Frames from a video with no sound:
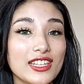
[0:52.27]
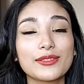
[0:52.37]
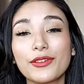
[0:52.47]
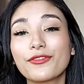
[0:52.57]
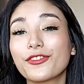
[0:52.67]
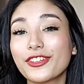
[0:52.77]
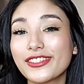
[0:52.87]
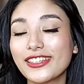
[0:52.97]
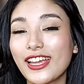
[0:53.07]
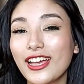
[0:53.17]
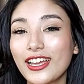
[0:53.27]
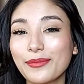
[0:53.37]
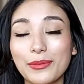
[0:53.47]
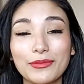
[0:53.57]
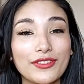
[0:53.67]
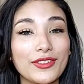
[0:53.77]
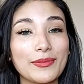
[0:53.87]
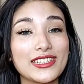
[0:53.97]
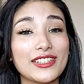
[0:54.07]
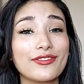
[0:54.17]
It's my first time I'm giving
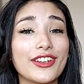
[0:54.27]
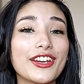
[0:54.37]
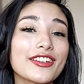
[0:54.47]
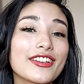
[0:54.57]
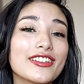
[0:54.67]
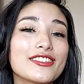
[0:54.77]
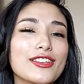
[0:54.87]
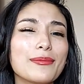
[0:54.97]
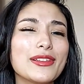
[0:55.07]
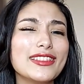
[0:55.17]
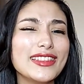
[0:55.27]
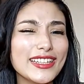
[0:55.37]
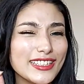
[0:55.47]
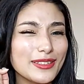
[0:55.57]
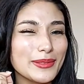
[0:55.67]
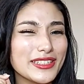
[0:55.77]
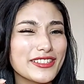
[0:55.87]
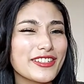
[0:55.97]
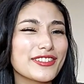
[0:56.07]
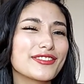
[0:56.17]
myself a haircut, so I'm a little bit
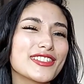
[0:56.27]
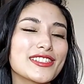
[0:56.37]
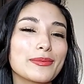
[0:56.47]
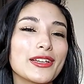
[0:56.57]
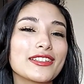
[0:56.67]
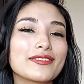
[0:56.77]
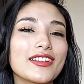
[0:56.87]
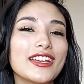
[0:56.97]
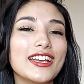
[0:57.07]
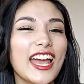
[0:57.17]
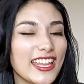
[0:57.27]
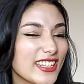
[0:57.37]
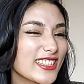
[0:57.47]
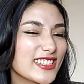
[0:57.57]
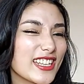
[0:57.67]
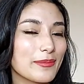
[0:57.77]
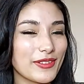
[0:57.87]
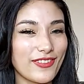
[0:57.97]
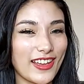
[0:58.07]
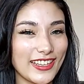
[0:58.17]
nervous, but I think it's gonna
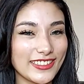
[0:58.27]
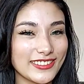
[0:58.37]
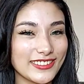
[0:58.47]
be fine.